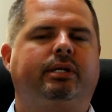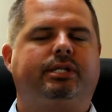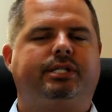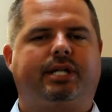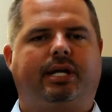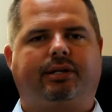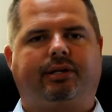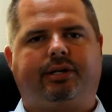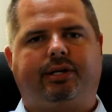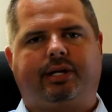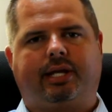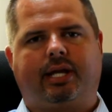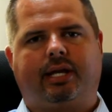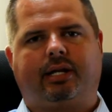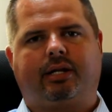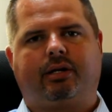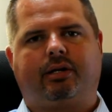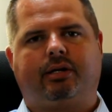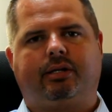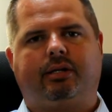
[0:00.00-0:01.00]
Generally, you're
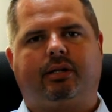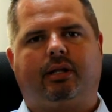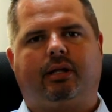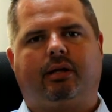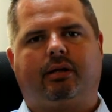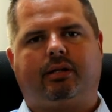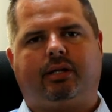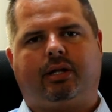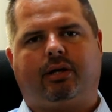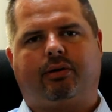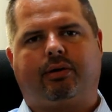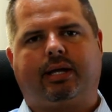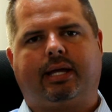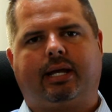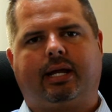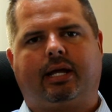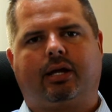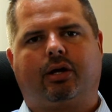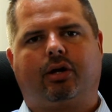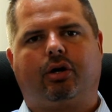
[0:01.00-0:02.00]
getting a good, uh, you know,
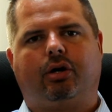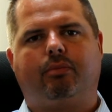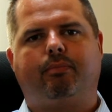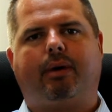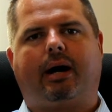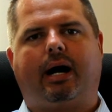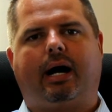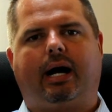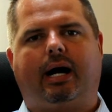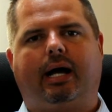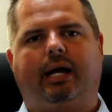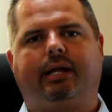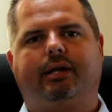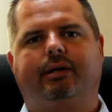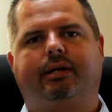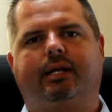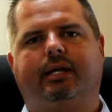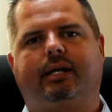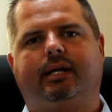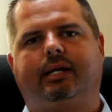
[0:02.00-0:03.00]
getting good buy,
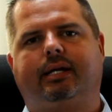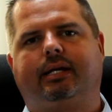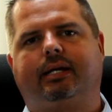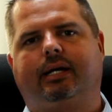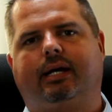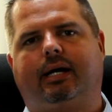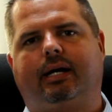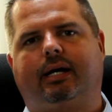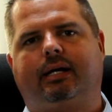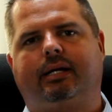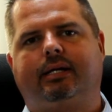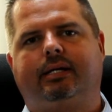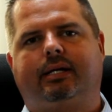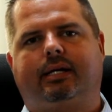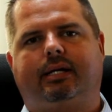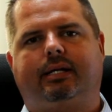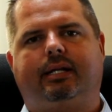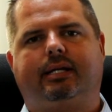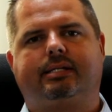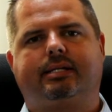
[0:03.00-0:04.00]
you're getting uh,
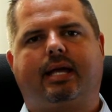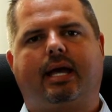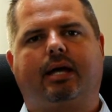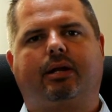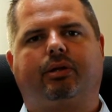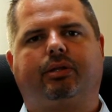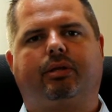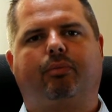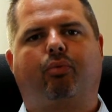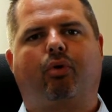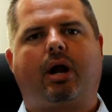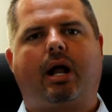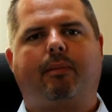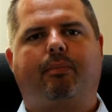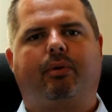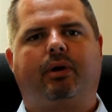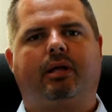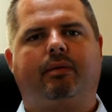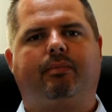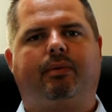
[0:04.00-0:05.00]
a discount on the
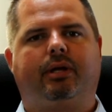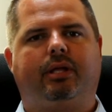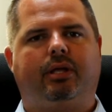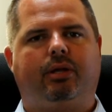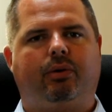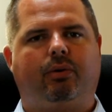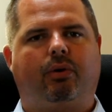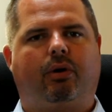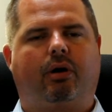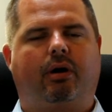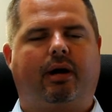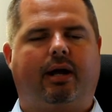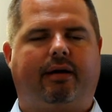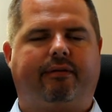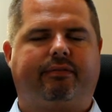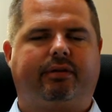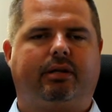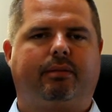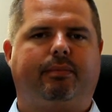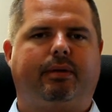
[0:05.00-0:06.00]
property, but you are
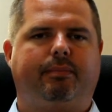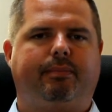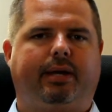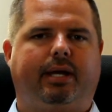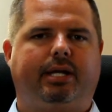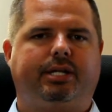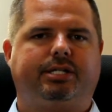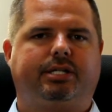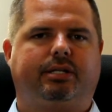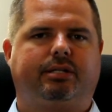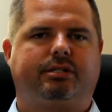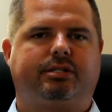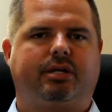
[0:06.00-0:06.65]
having to be patient.